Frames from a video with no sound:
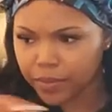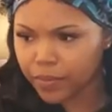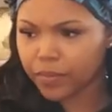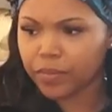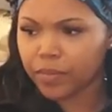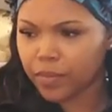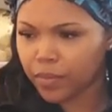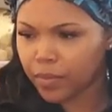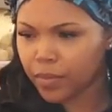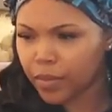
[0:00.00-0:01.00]

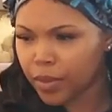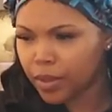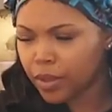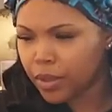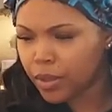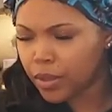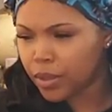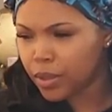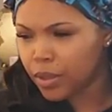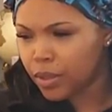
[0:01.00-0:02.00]

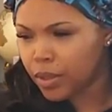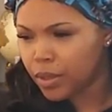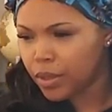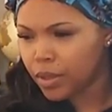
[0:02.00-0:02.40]
Nobody speaks.